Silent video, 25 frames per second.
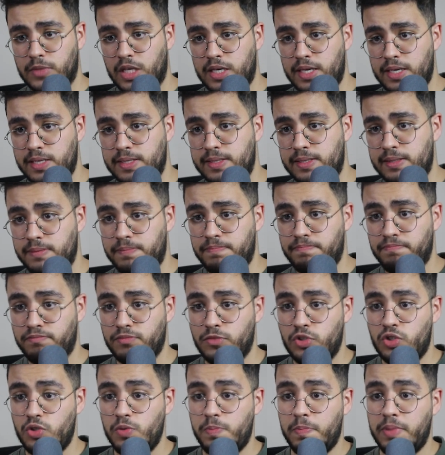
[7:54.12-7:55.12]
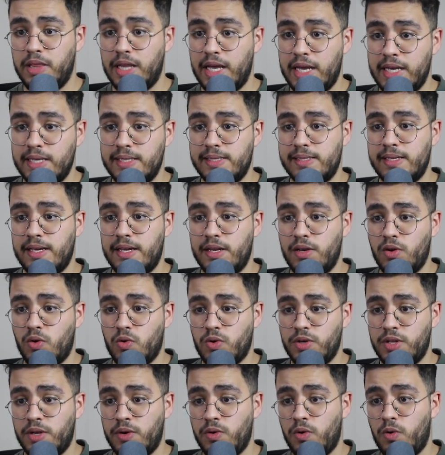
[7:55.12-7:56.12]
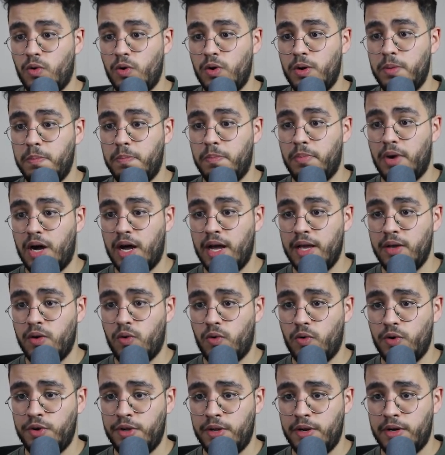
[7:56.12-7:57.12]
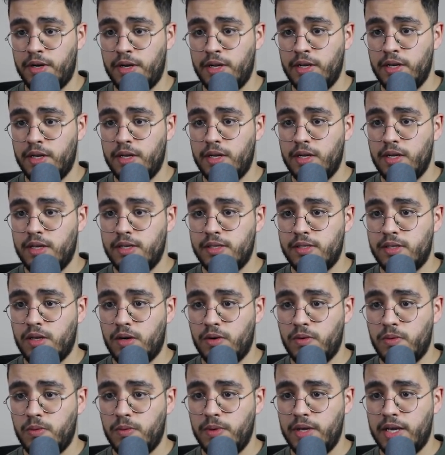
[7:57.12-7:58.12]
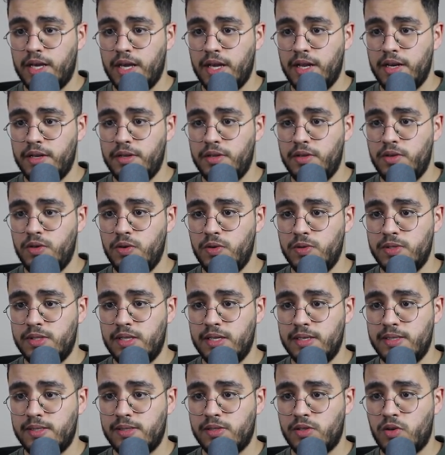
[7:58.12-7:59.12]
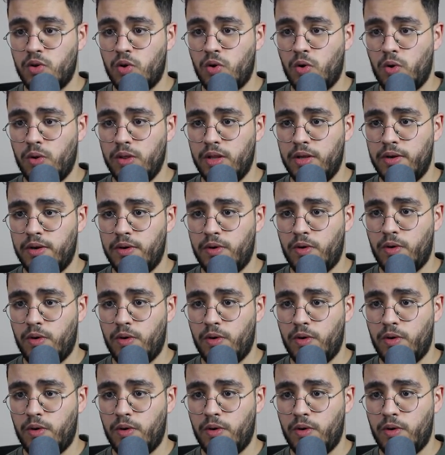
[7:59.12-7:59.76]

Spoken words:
is to place an order or a buy order. So we can use this scroller